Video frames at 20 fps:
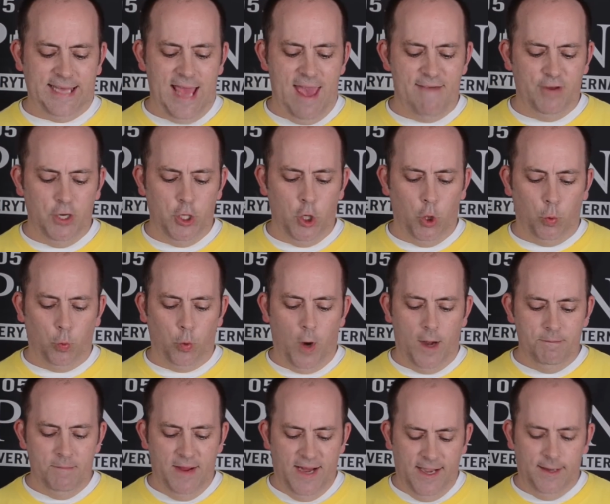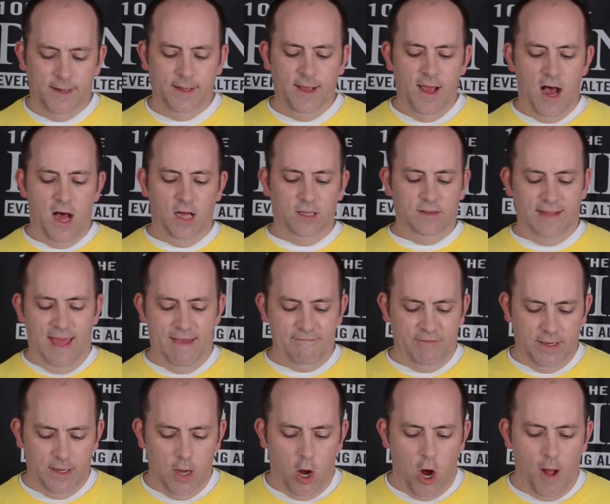Kevin Rudman
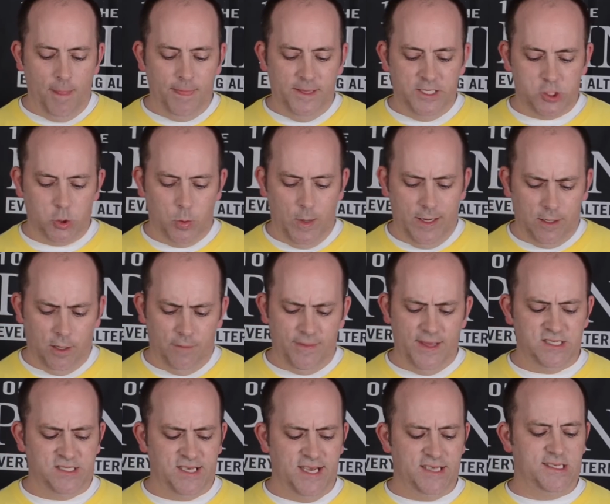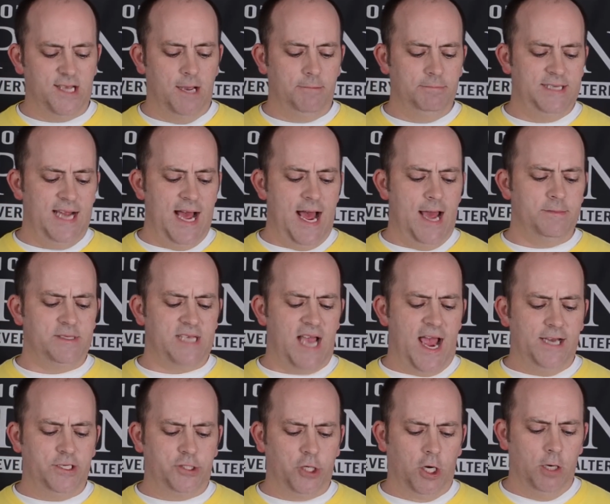11 on the Twitter. They say sometimes
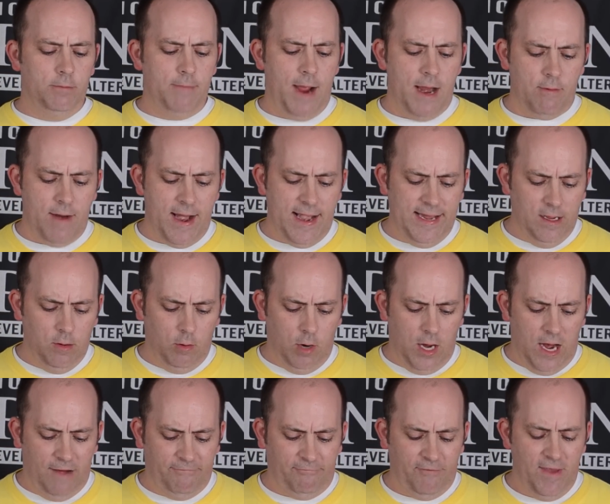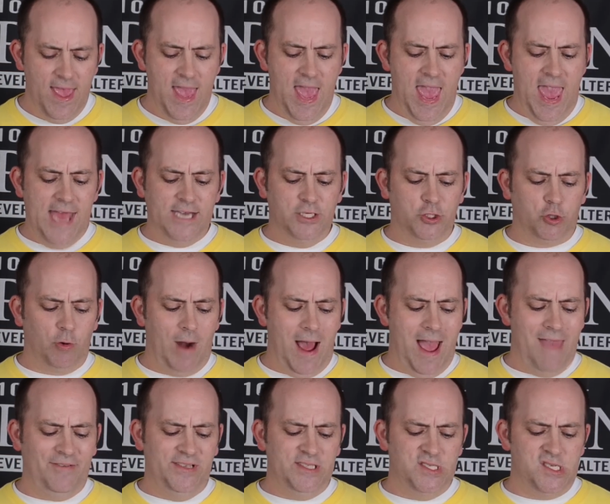I turn my radio off and
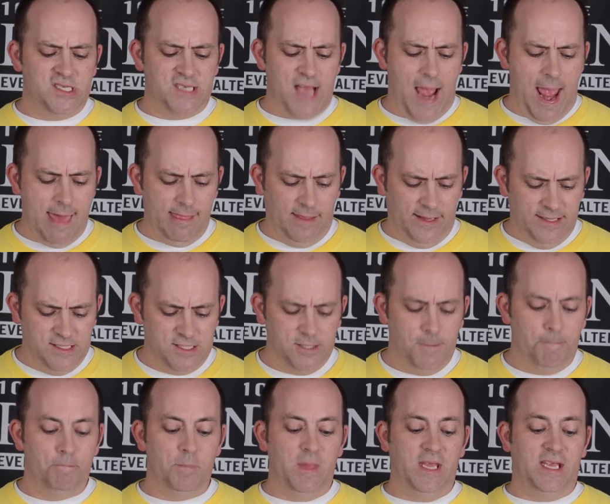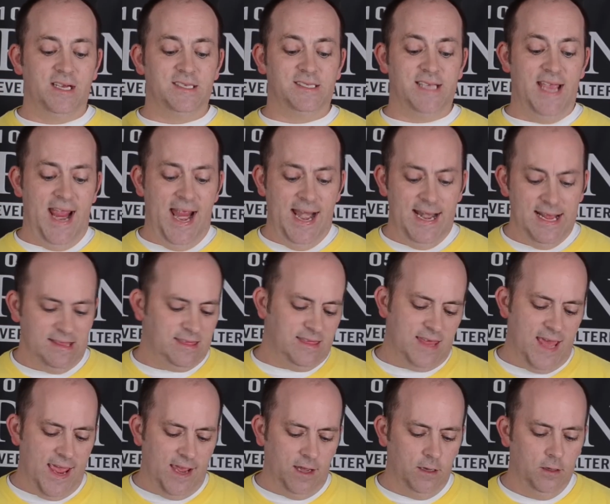drive in silence because
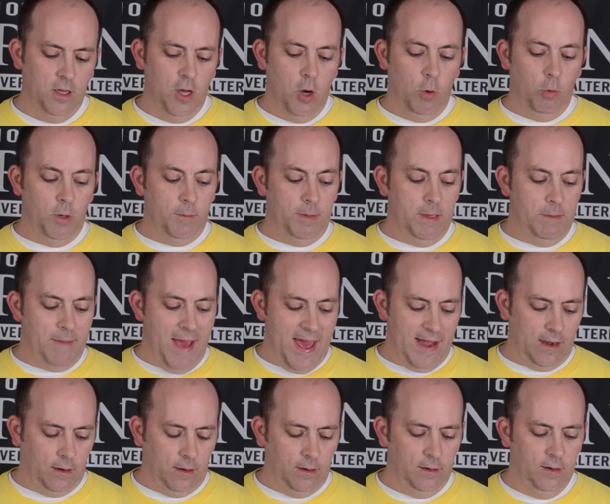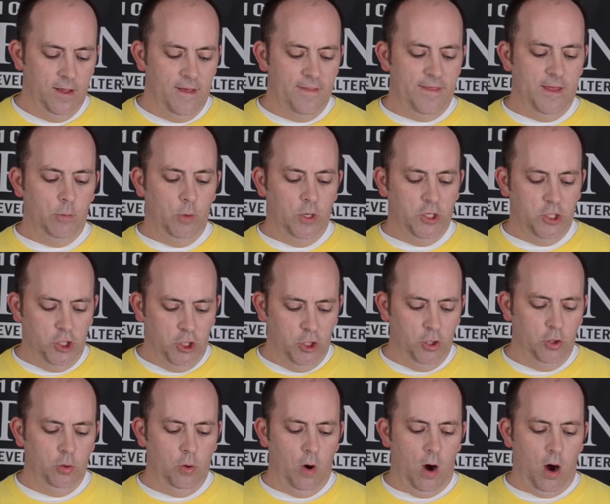anything would be better than when
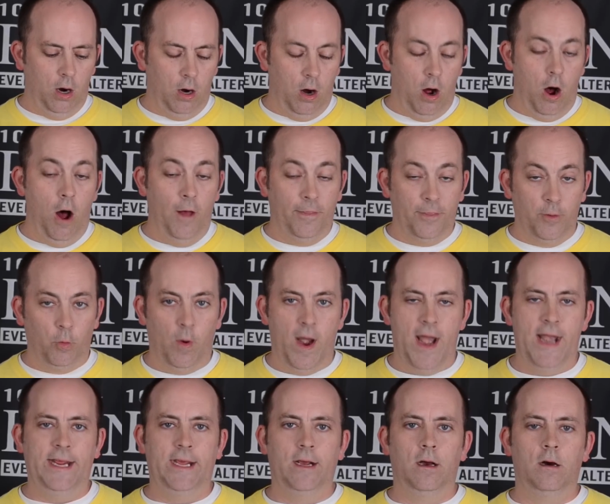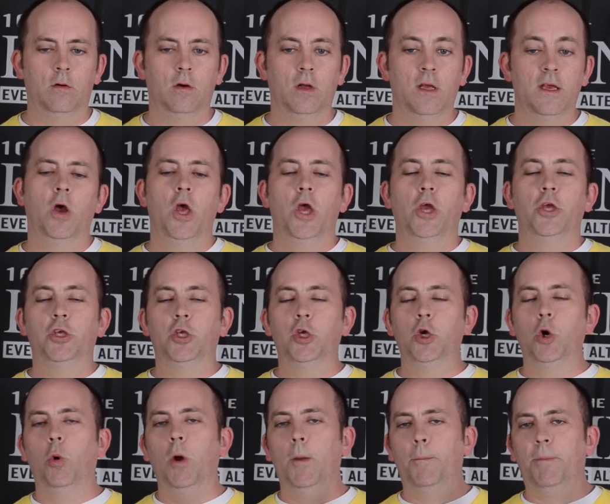you are on the radio.
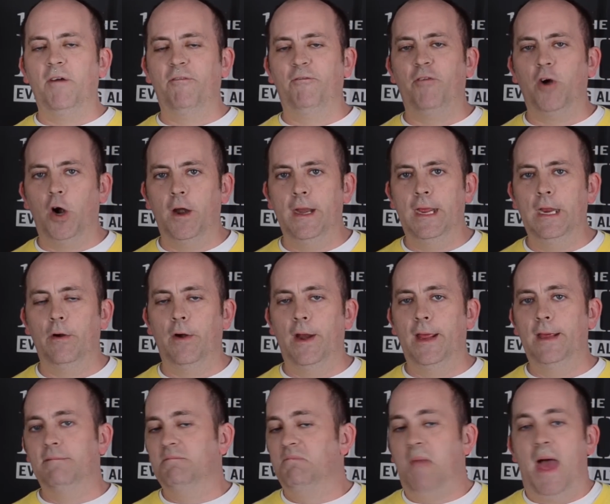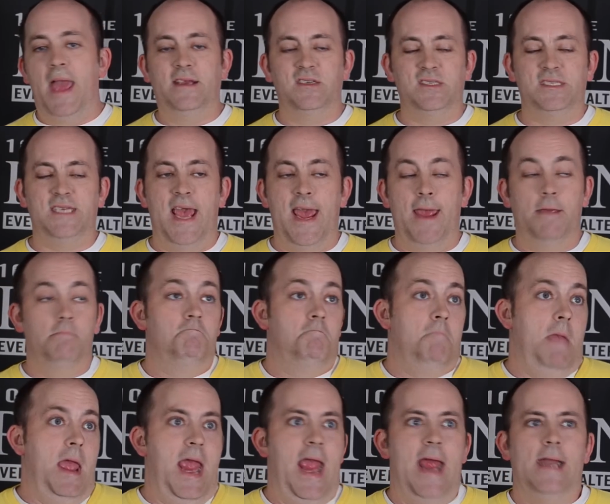You would prefer hearing like say
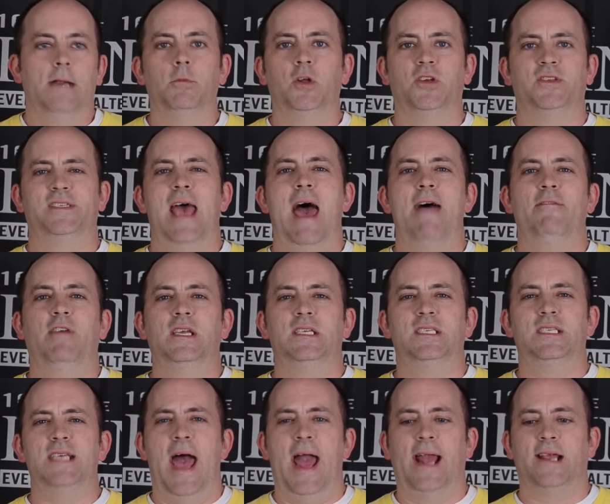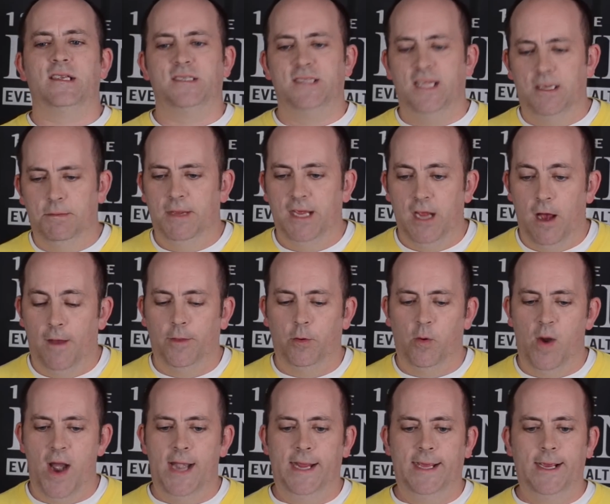animals having sex than me on the
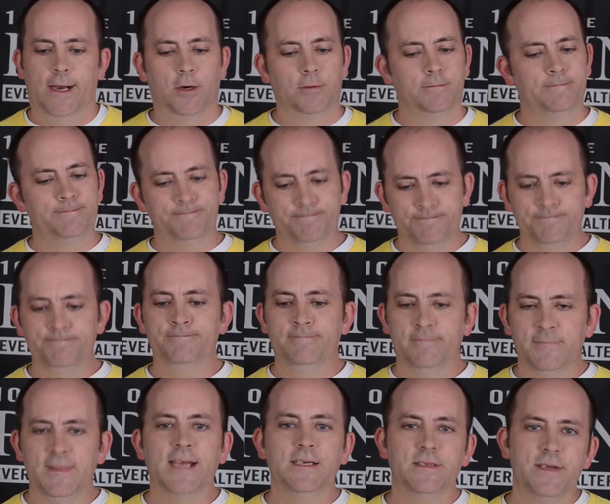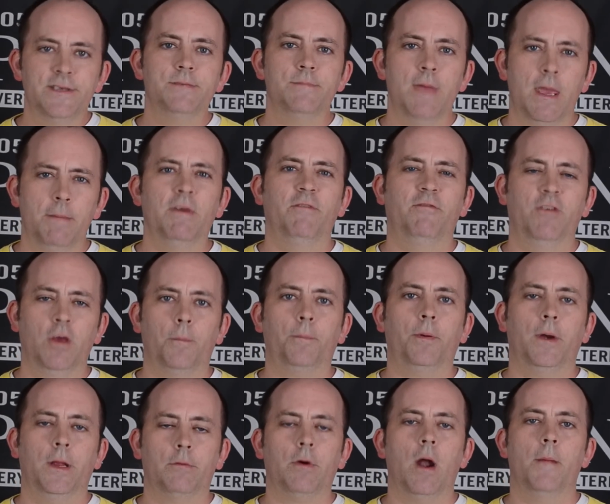radio. That does make me feel
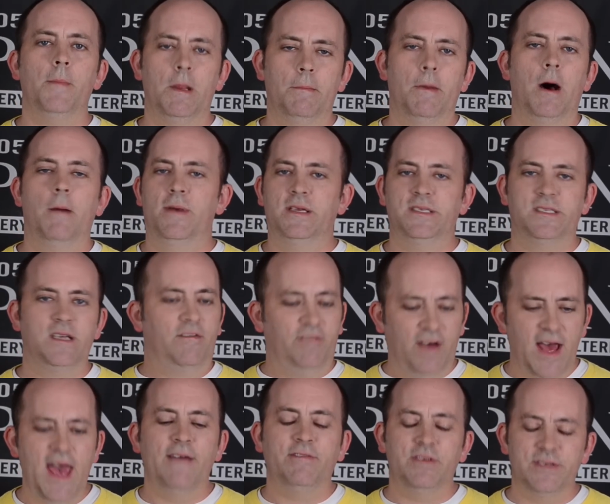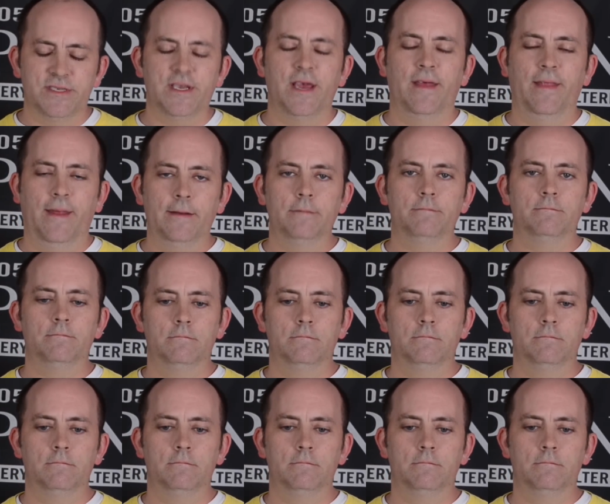pretty crummy about myself. I have to say that.